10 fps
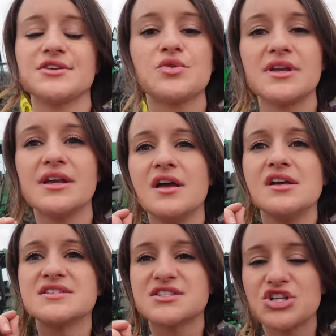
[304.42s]
that you can
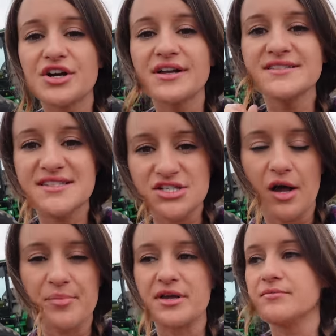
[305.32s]
start and
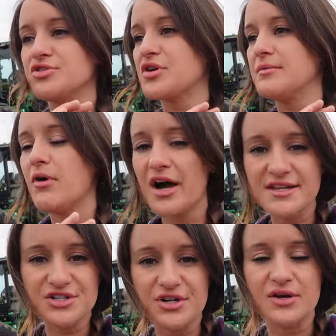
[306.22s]
stop it. You can
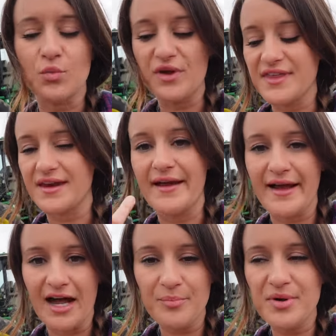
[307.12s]
monitor it with an
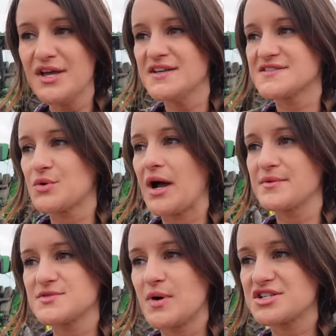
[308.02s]
app. So I
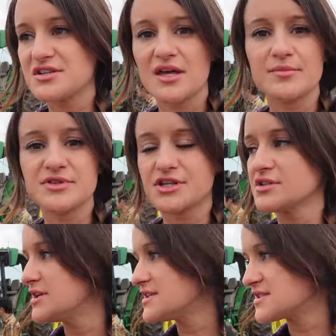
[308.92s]
was watching them
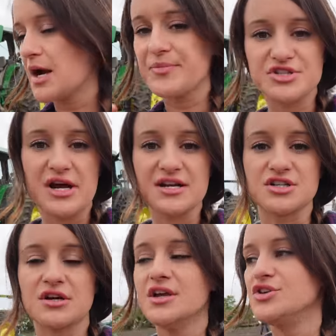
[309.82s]
literally stop the
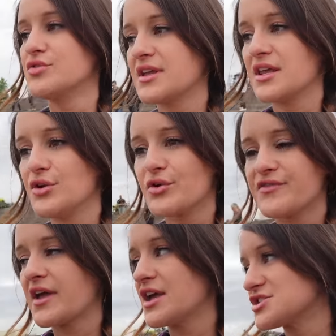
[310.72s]
tractor. You can get
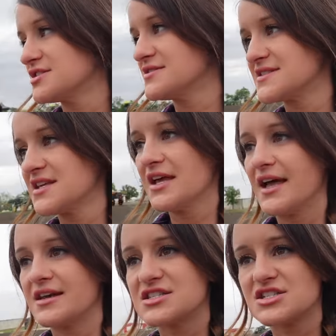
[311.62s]
notifications
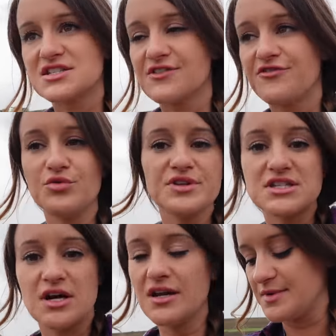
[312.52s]
and it's just fully
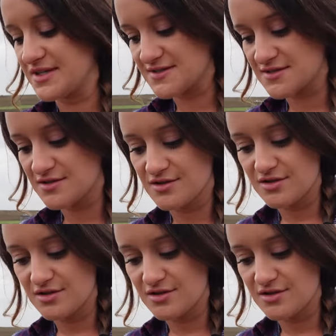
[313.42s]
autonomous